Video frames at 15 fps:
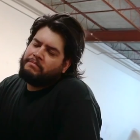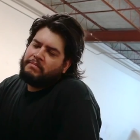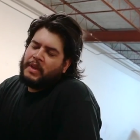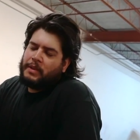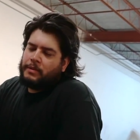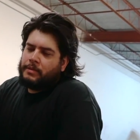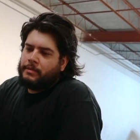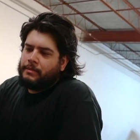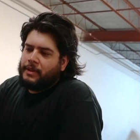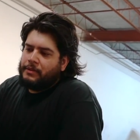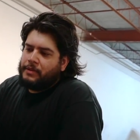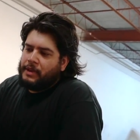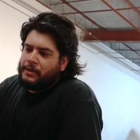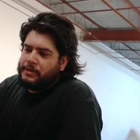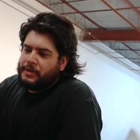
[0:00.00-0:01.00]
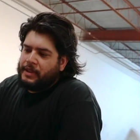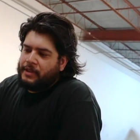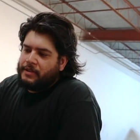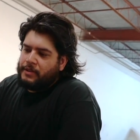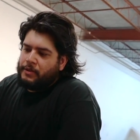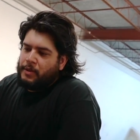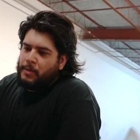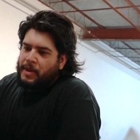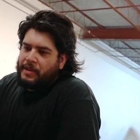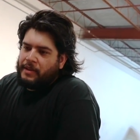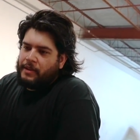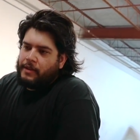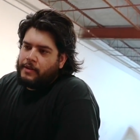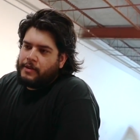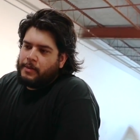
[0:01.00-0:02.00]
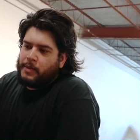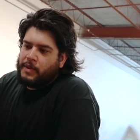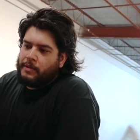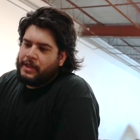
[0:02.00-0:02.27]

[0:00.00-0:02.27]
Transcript: That's what I was thinking, is doing a meth kit or something.